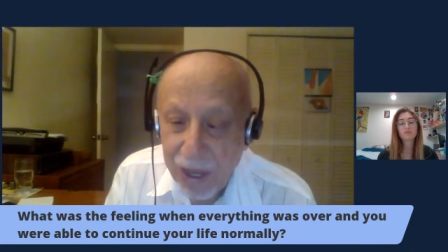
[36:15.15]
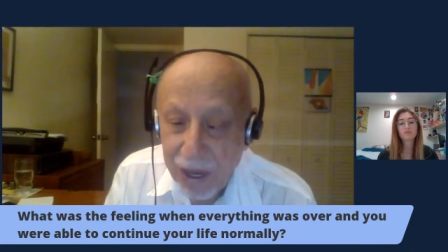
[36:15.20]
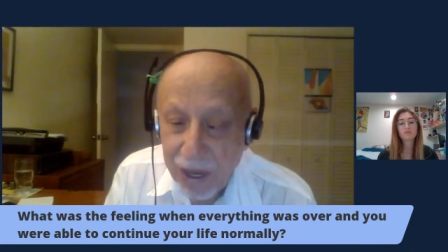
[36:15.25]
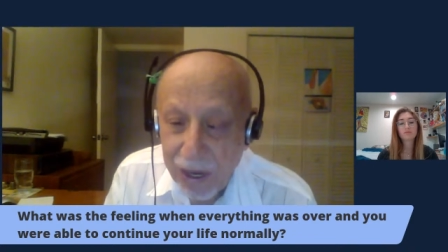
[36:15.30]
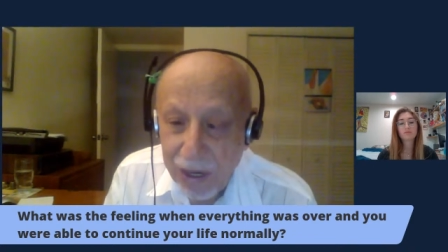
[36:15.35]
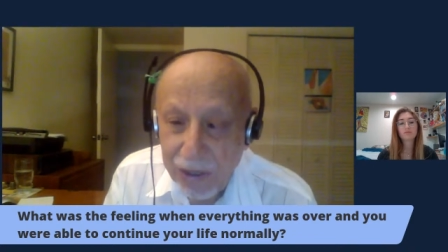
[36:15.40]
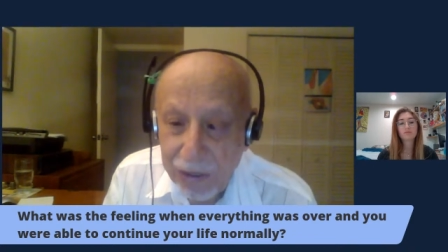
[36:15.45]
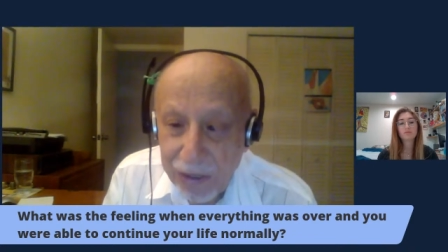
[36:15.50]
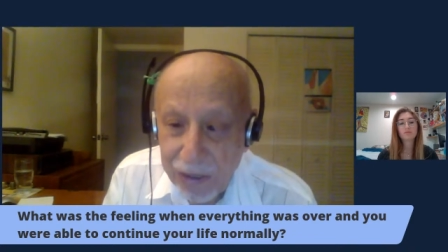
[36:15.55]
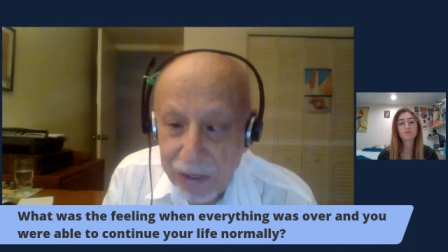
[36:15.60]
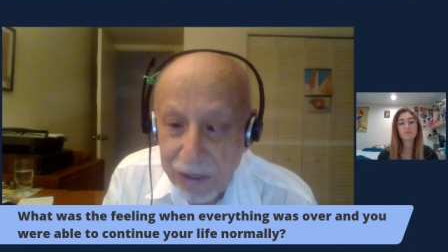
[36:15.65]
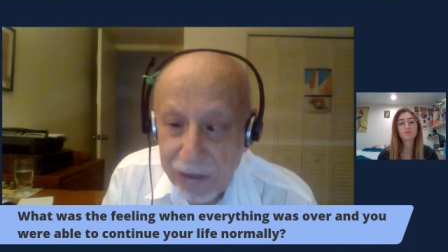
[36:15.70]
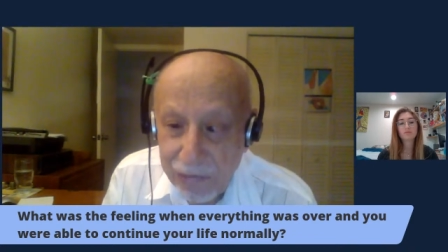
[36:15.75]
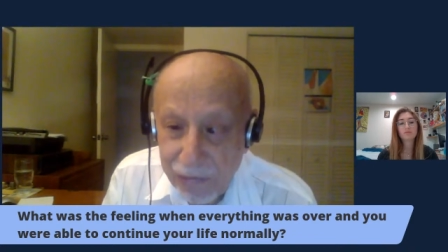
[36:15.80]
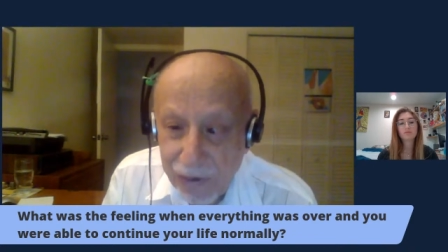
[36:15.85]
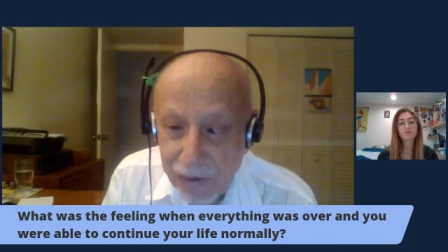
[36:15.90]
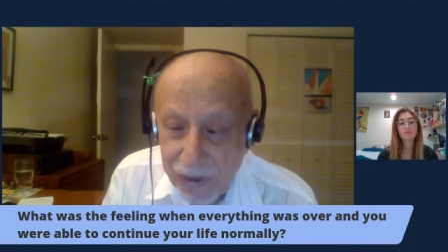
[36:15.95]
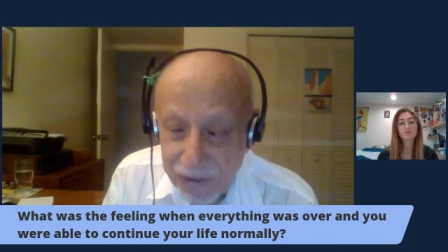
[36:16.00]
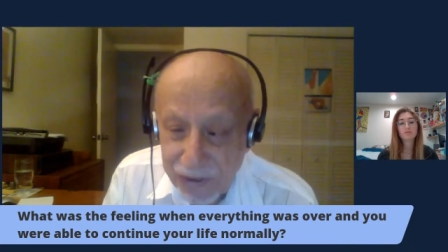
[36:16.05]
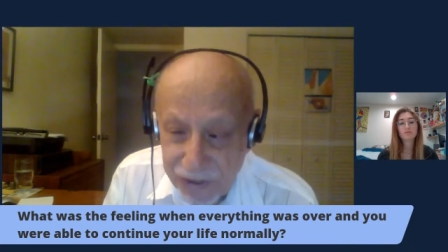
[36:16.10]
and he
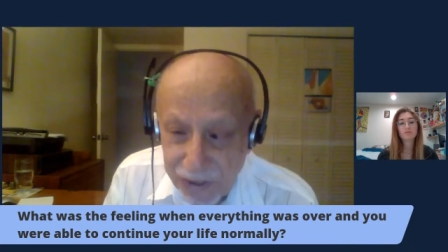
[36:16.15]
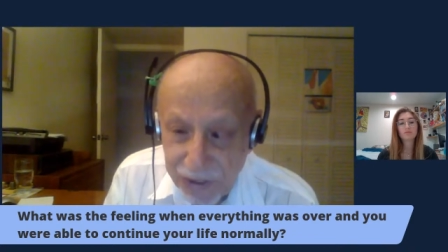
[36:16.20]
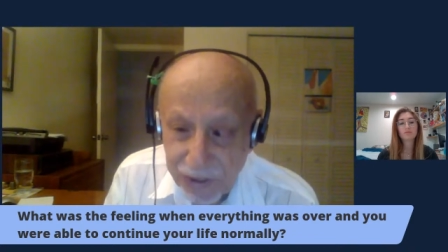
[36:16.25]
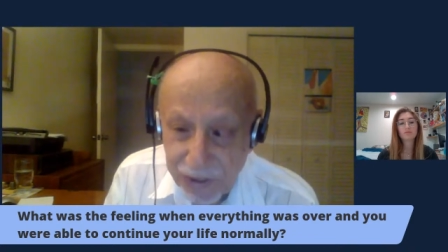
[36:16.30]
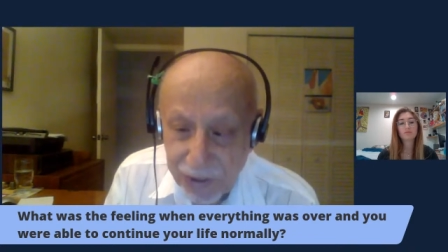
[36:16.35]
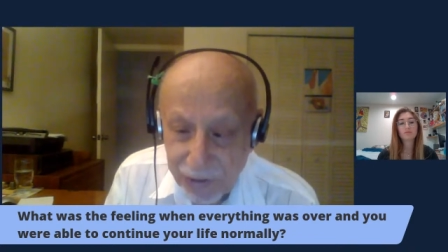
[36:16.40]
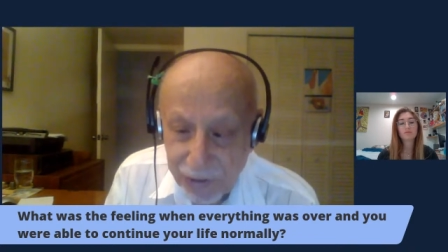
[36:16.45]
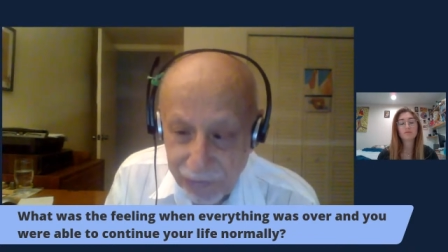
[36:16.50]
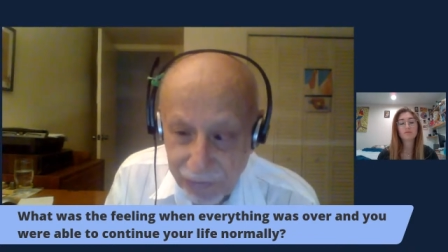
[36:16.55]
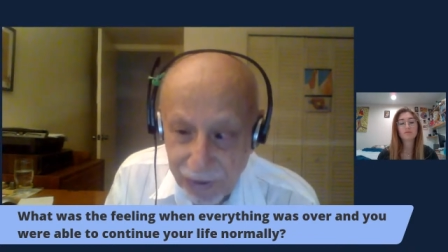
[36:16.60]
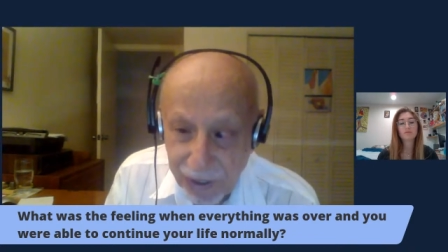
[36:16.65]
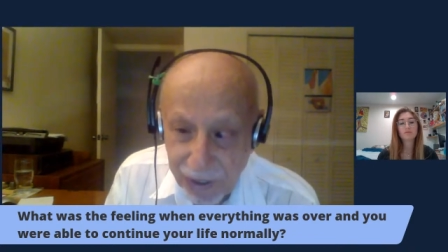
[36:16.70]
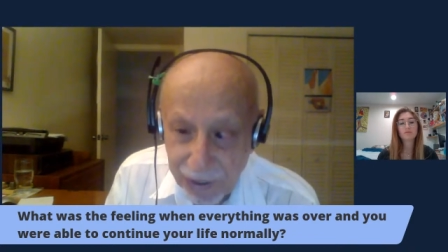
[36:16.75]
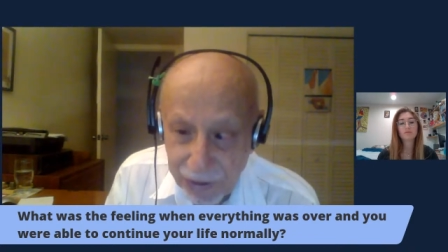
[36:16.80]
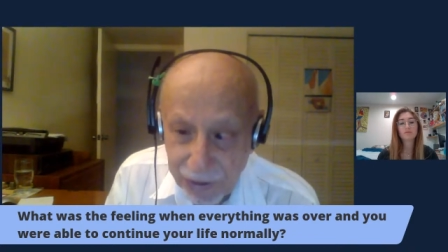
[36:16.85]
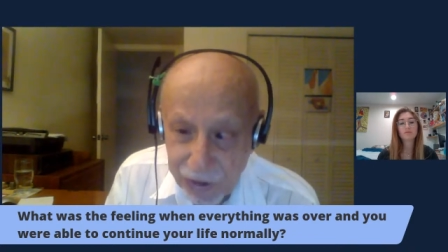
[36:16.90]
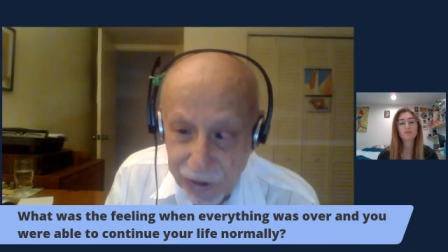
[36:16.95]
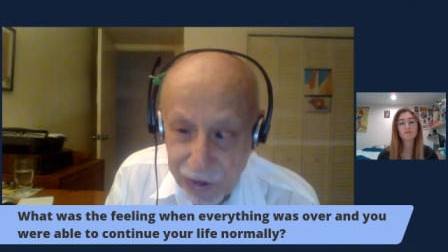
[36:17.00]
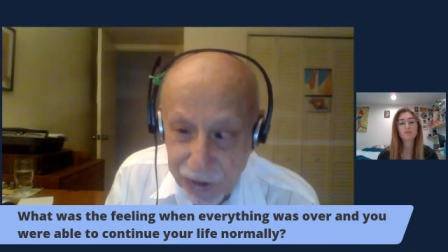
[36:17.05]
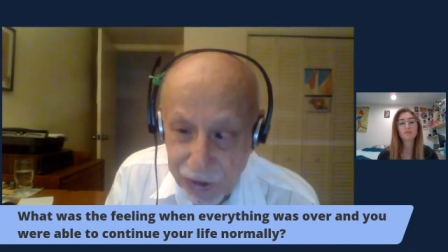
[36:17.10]
was in the
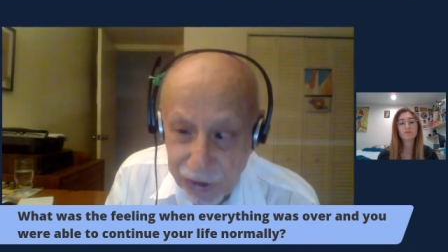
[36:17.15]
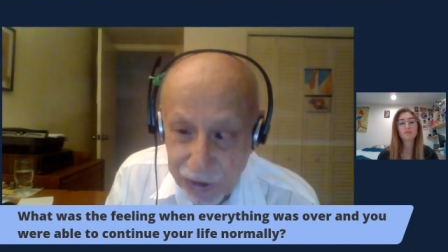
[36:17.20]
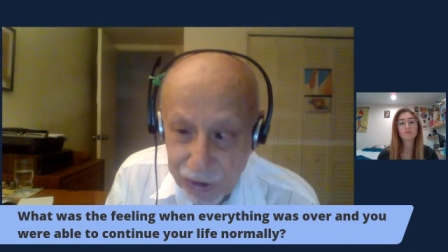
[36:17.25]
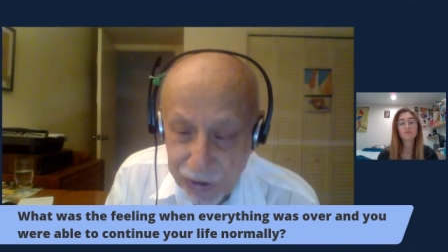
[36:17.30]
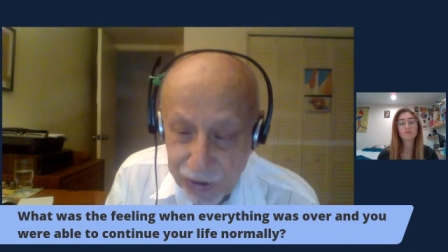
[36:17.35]
village